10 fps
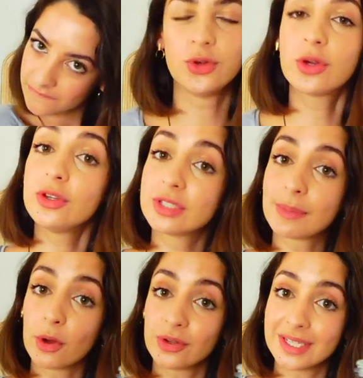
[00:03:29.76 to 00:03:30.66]
you could use
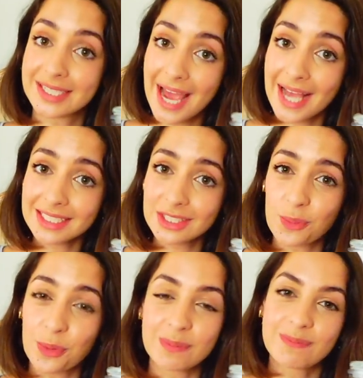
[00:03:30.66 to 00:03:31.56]
them on your desk
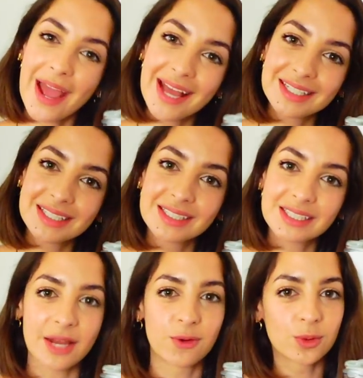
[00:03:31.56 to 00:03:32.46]
to put
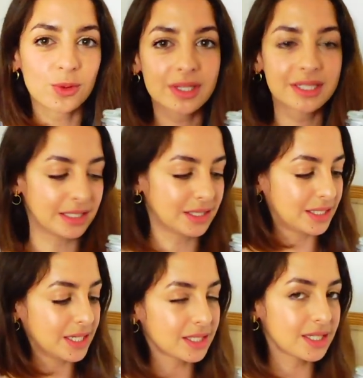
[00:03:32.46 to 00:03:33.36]
pens and rulers and
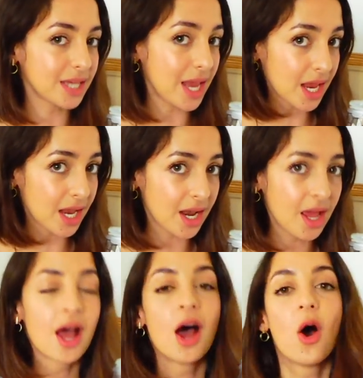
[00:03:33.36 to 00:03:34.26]
scissors in,
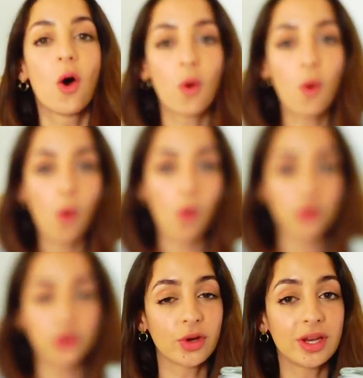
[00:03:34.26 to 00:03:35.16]
or
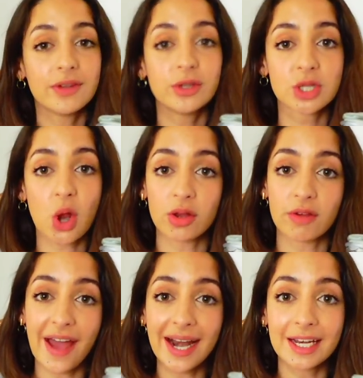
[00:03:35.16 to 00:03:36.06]
you could even use it on your
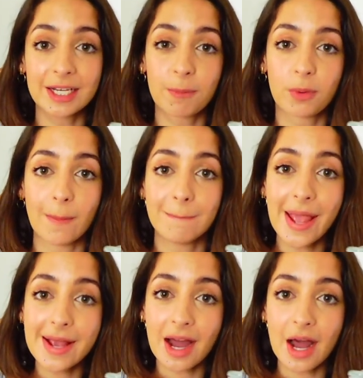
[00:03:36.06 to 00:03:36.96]
vanity to put
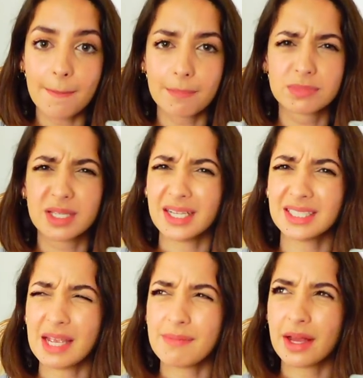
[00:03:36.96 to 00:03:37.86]
makeup. Did I
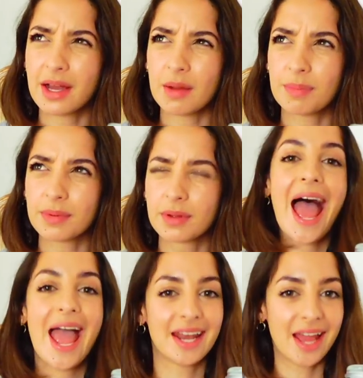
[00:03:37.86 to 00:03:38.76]
say makeup?
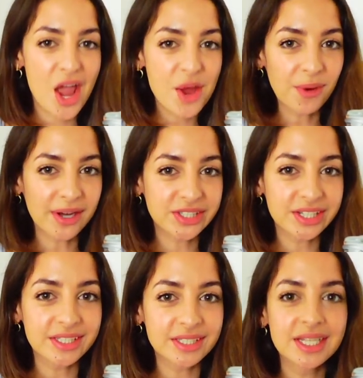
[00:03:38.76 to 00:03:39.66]

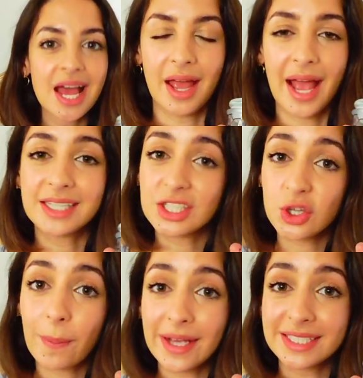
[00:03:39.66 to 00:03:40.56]
hairbrushes, and just
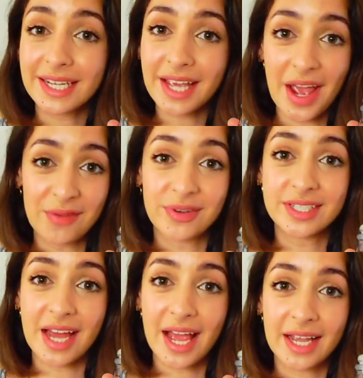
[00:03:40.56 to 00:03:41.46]
your basic
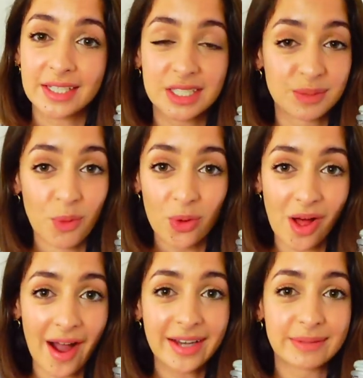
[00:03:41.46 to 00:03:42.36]
everyday small
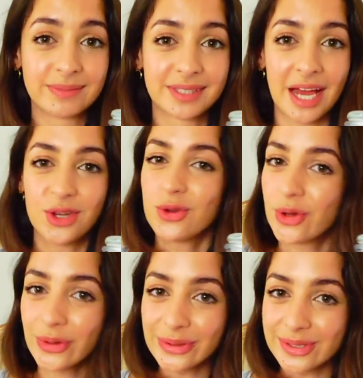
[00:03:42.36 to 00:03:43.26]
items that
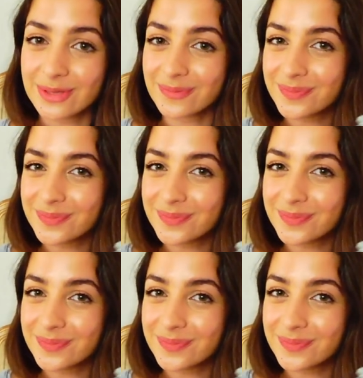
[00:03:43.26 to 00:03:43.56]
you use.